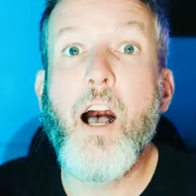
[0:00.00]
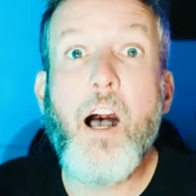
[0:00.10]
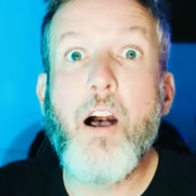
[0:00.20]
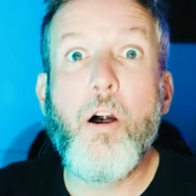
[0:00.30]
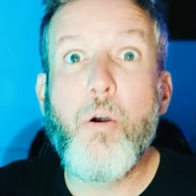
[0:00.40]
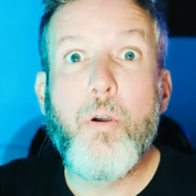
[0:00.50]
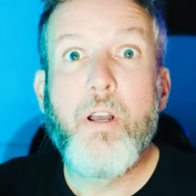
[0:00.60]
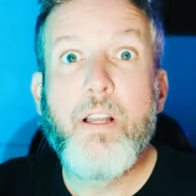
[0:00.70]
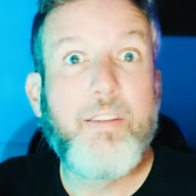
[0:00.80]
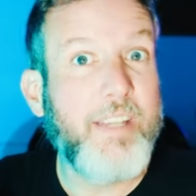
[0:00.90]
Uh-oh,
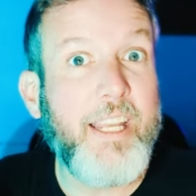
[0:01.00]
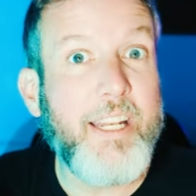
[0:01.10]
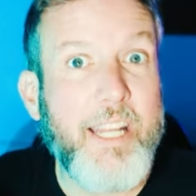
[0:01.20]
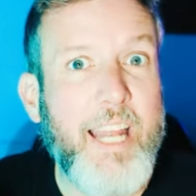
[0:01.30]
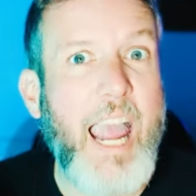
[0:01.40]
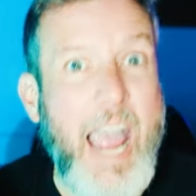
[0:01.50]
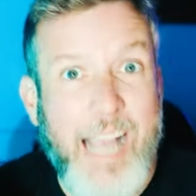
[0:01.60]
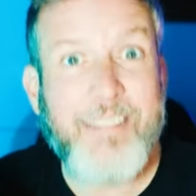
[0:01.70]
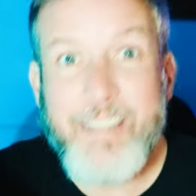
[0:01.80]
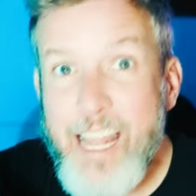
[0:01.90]
CNN
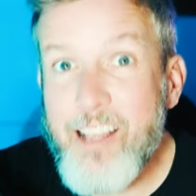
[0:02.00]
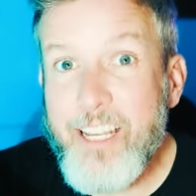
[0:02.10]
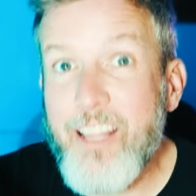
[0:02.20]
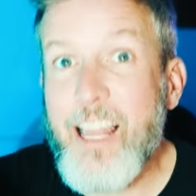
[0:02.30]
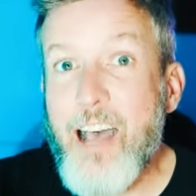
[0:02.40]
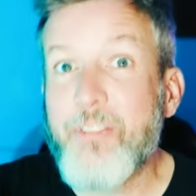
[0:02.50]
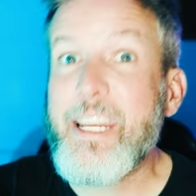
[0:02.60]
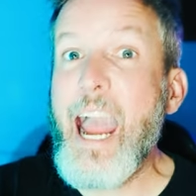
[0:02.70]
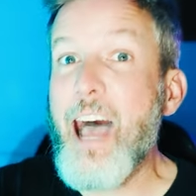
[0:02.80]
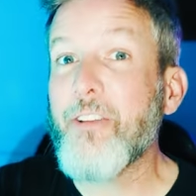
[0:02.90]
accidentally allowed
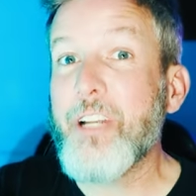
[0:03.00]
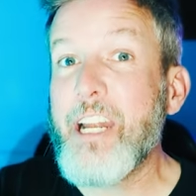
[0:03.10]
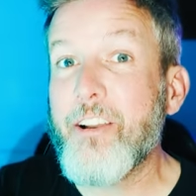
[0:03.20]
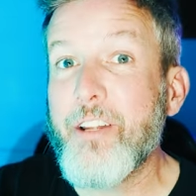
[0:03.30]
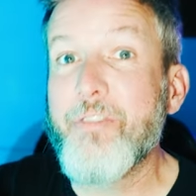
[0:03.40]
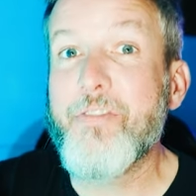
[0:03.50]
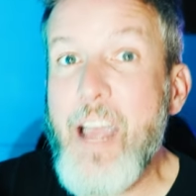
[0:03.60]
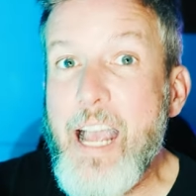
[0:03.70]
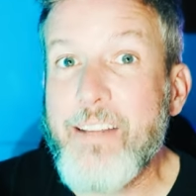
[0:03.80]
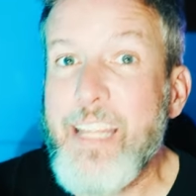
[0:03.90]
counter-narrative
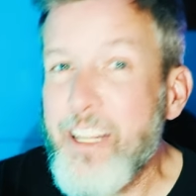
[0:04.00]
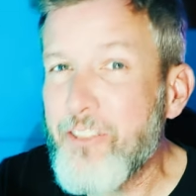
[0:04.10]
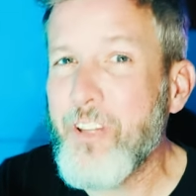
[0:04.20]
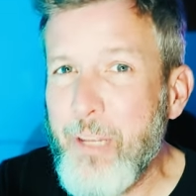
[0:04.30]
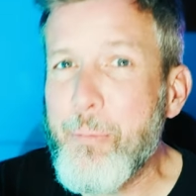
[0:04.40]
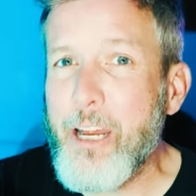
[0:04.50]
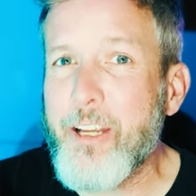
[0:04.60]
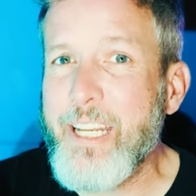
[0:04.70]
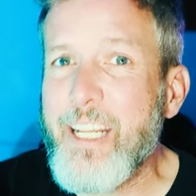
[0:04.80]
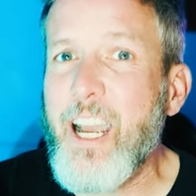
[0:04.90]
facts into the
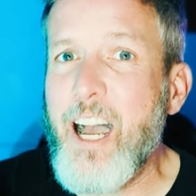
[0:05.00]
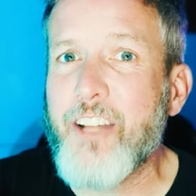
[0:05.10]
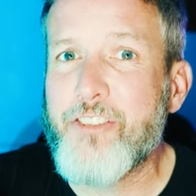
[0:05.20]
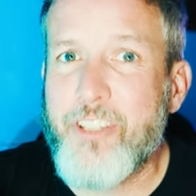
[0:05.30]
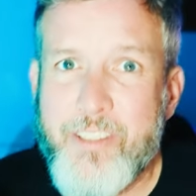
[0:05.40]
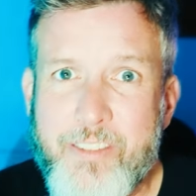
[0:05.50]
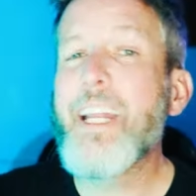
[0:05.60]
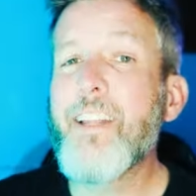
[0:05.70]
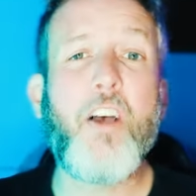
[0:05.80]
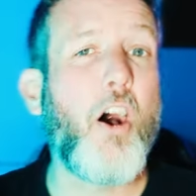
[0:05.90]
American conscience. It
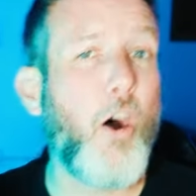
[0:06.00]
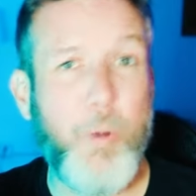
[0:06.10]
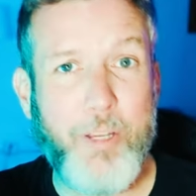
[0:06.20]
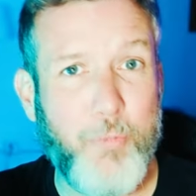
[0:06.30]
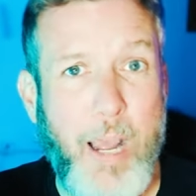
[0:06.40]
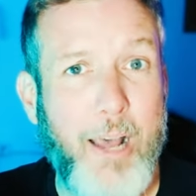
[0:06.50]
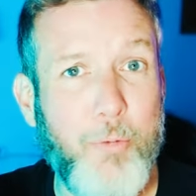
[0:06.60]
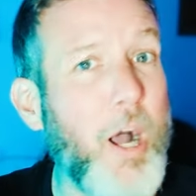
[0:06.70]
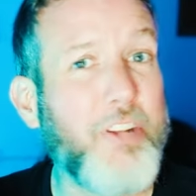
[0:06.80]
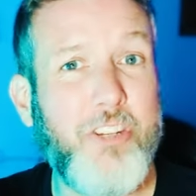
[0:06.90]
is always wild
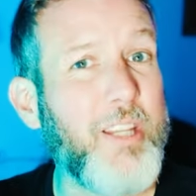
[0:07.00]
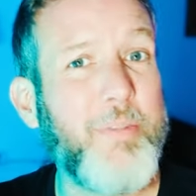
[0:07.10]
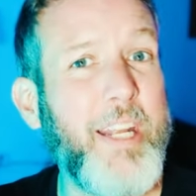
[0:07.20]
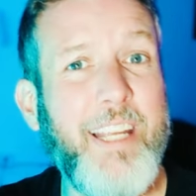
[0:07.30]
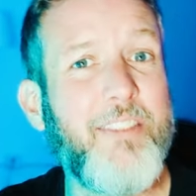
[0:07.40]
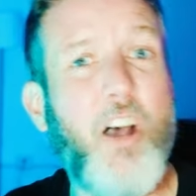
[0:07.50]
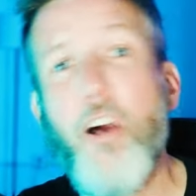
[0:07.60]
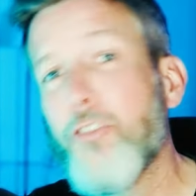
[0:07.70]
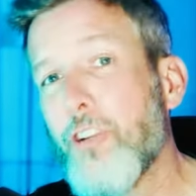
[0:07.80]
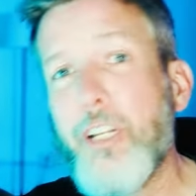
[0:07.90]
watching the media's
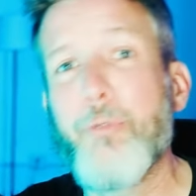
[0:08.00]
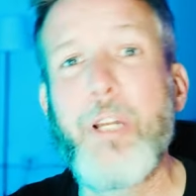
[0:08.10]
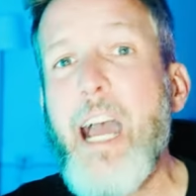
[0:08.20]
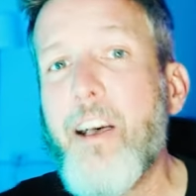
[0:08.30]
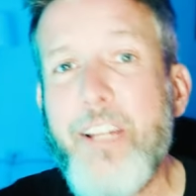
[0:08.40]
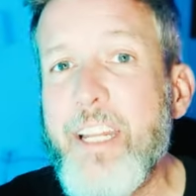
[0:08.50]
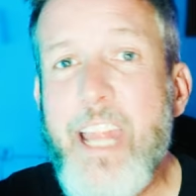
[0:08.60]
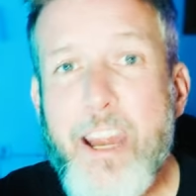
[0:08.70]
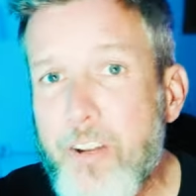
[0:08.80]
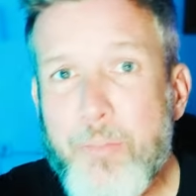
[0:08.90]
alternate reality
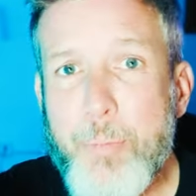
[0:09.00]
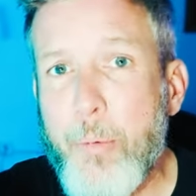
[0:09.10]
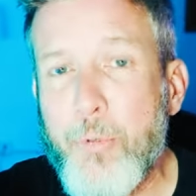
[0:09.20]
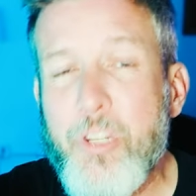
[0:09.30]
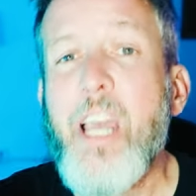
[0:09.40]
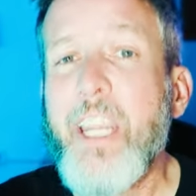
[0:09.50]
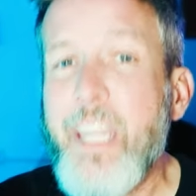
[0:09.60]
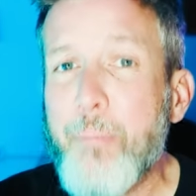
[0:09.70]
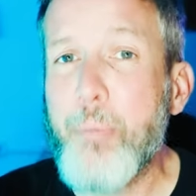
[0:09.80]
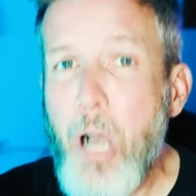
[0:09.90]
narrative bubbles
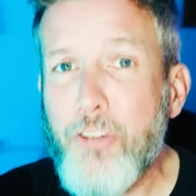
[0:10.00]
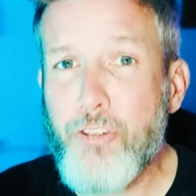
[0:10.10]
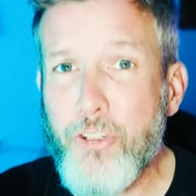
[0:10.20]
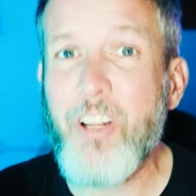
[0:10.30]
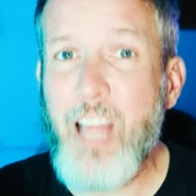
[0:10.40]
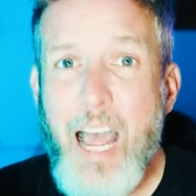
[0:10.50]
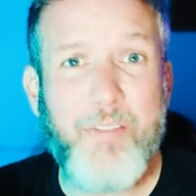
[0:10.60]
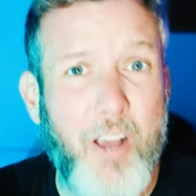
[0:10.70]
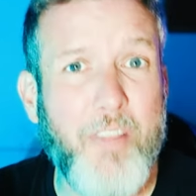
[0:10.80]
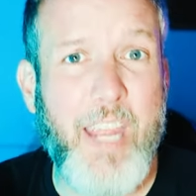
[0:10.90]
get punctured live
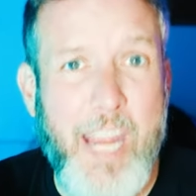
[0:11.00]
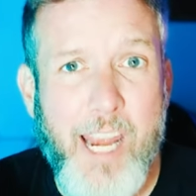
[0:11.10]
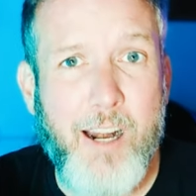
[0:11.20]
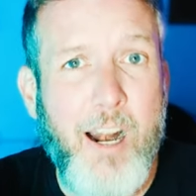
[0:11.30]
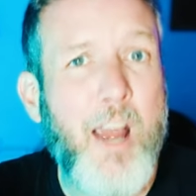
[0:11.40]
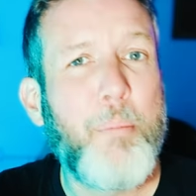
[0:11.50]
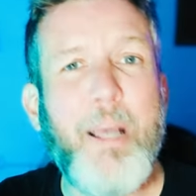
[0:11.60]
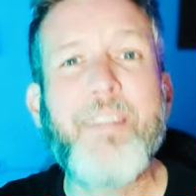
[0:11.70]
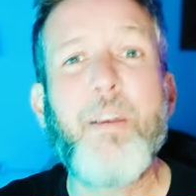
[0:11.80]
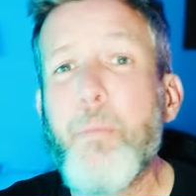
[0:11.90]
on the air by
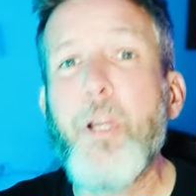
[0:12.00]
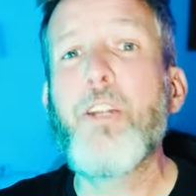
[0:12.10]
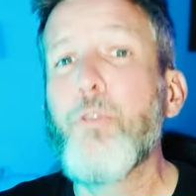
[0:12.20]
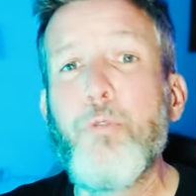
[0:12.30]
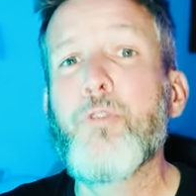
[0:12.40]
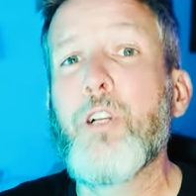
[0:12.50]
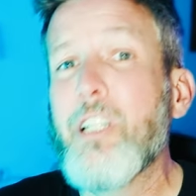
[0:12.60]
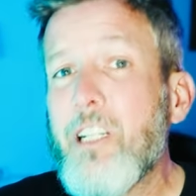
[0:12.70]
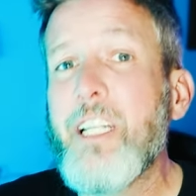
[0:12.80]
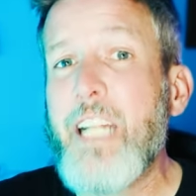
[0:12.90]
someone who's
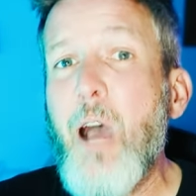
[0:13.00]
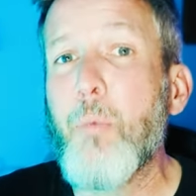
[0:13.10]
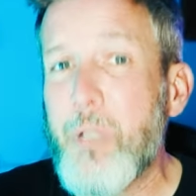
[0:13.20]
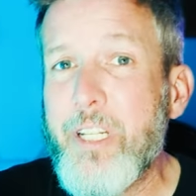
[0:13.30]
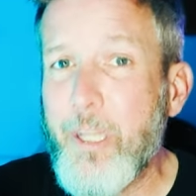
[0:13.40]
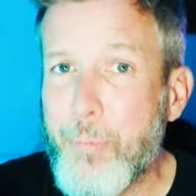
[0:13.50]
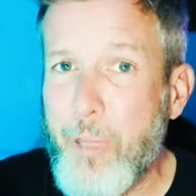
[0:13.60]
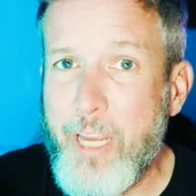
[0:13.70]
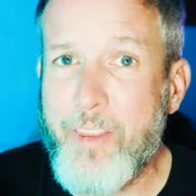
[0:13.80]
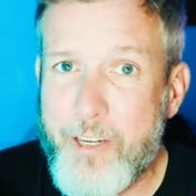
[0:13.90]
clearly not willing to
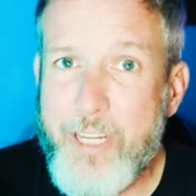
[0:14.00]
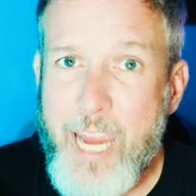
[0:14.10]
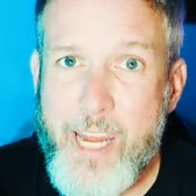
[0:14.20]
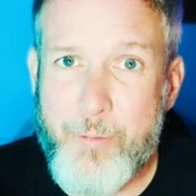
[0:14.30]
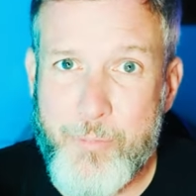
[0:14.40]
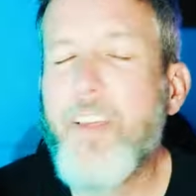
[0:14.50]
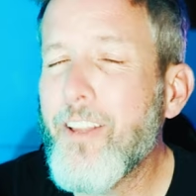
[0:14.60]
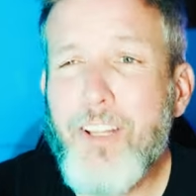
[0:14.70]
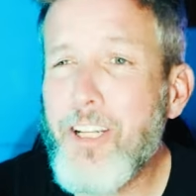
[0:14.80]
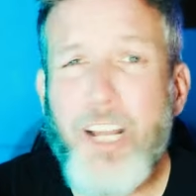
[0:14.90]
play their games. The
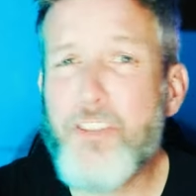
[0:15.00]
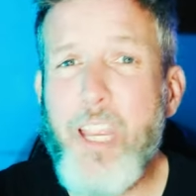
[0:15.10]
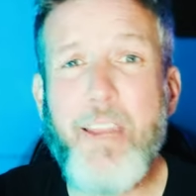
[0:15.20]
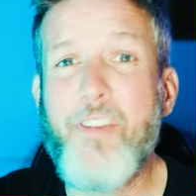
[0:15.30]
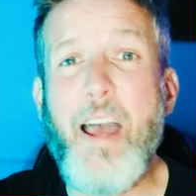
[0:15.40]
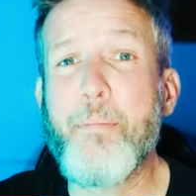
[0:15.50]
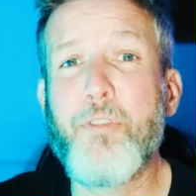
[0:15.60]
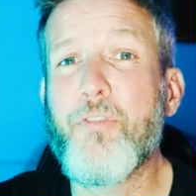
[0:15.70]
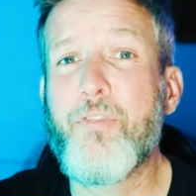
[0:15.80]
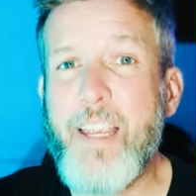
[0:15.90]
look on Jake
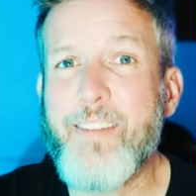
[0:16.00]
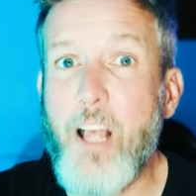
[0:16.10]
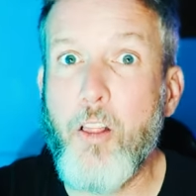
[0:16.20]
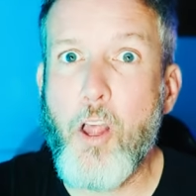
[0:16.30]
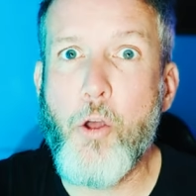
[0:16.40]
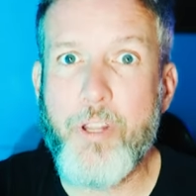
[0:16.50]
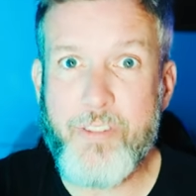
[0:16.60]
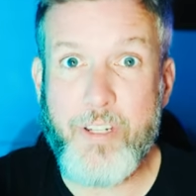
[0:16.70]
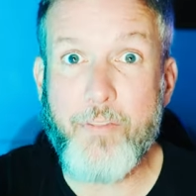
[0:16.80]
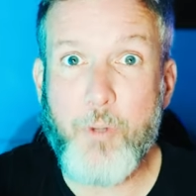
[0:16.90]
Fapper's face alone is
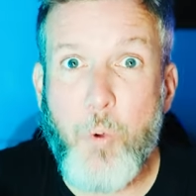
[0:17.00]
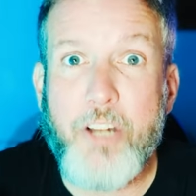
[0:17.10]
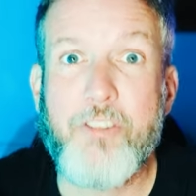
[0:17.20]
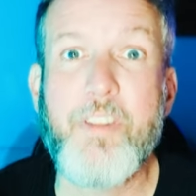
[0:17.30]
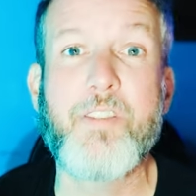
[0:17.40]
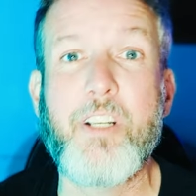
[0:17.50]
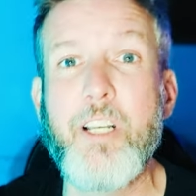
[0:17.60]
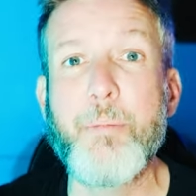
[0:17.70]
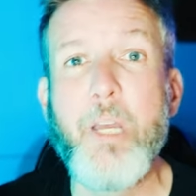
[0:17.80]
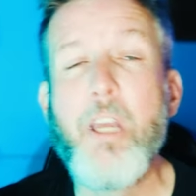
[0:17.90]
enough to watch this
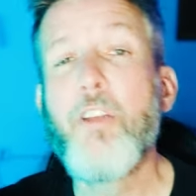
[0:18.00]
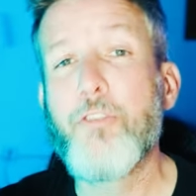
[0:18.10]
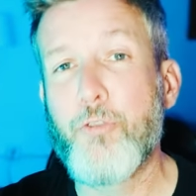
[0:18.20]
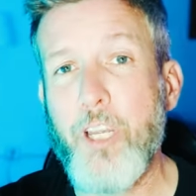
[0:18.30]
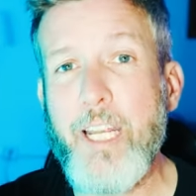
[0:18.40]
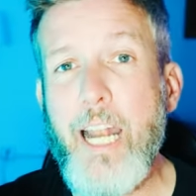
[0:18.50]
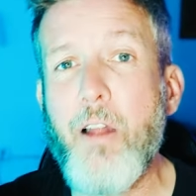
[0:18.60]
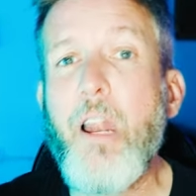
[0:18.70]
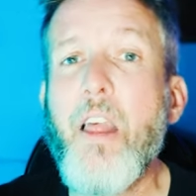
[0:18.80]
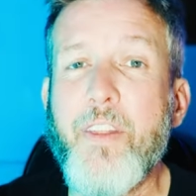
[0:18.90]
clip, so check it
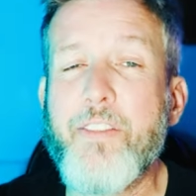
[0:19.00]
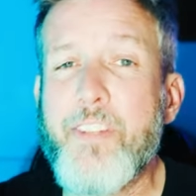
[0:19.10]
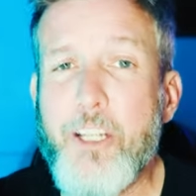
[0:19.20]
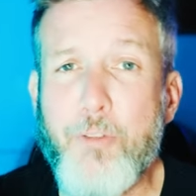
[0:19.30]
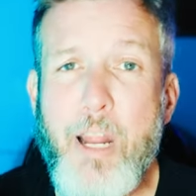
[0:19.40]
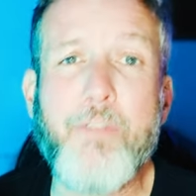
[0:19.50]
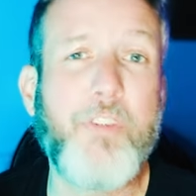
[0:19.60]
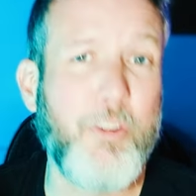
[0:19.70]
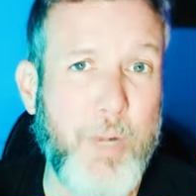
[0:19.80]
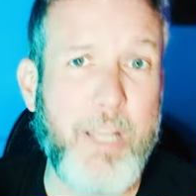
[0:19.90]
out, then stick around
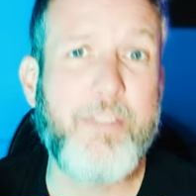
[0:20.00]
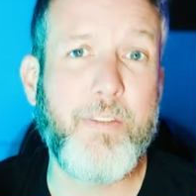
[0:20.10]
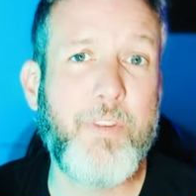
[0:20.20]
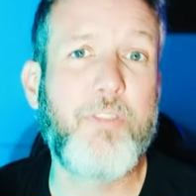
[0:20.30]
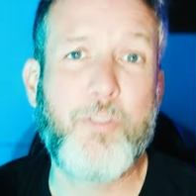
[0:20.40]
for the rest of the